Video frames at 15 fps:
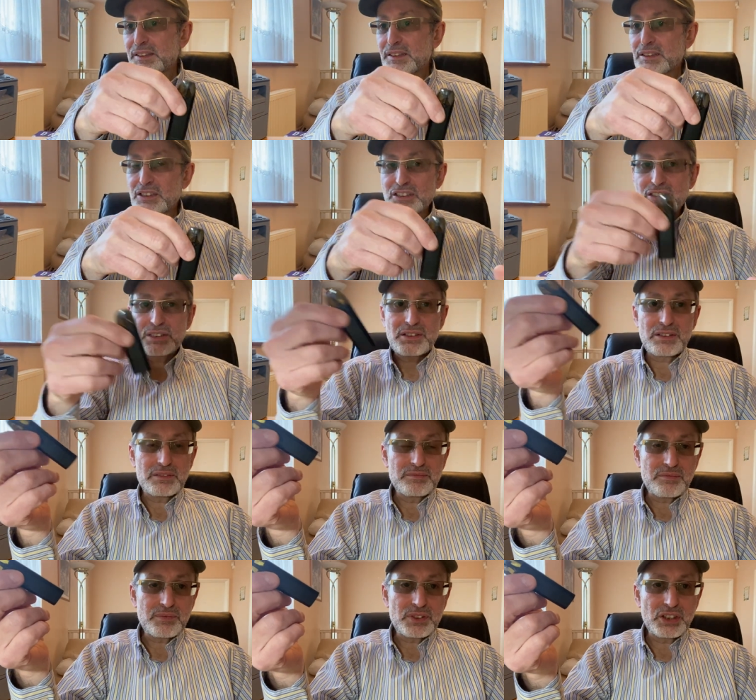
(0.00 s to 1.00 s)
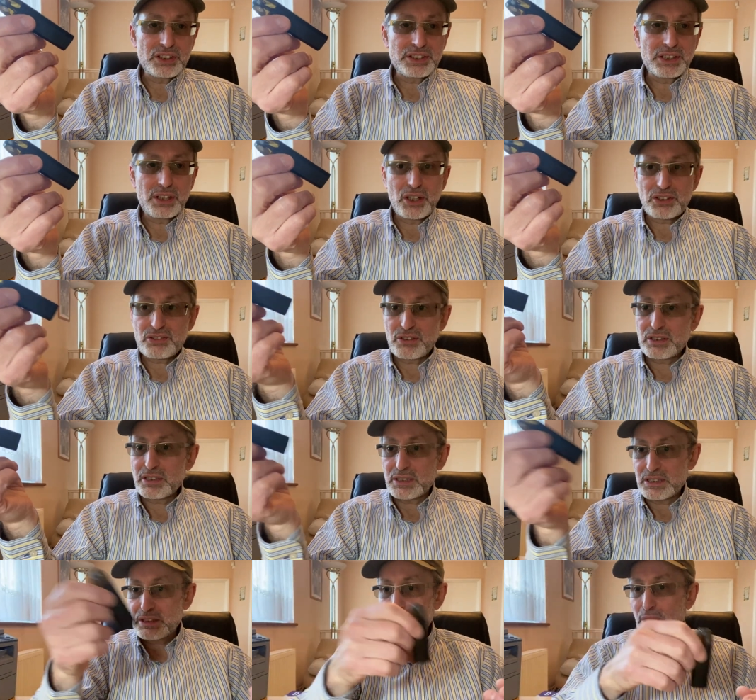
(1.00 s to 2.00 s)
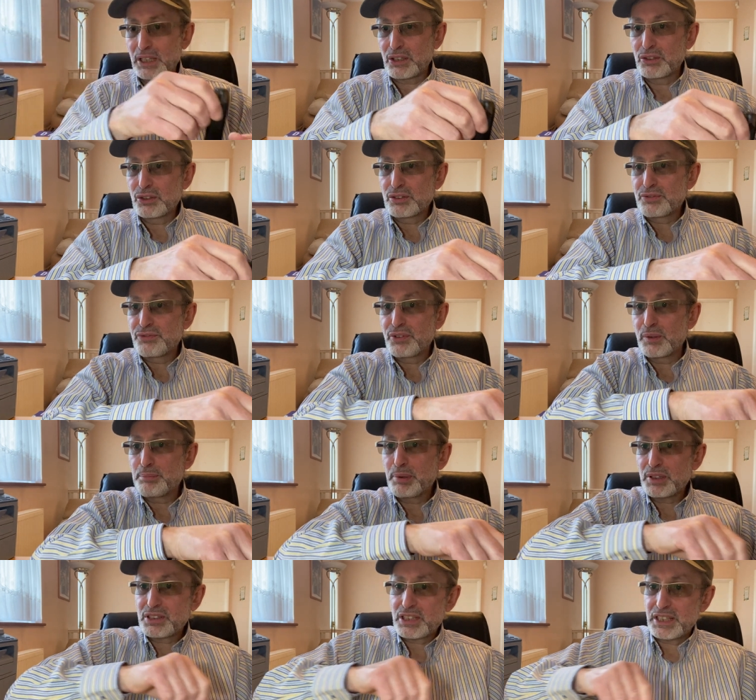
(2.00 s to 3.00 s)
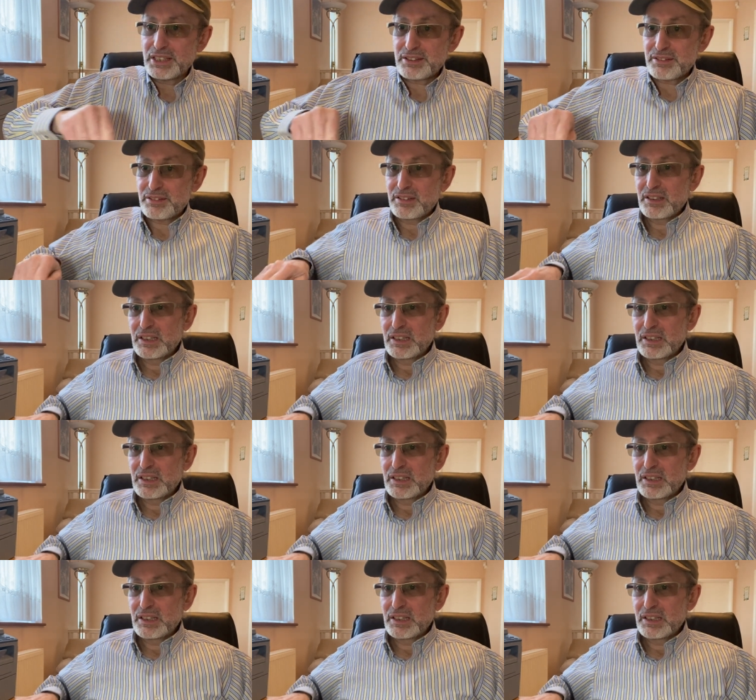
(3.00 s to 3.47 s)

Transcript: So it's thirteen hundred is quite good for a pod kit.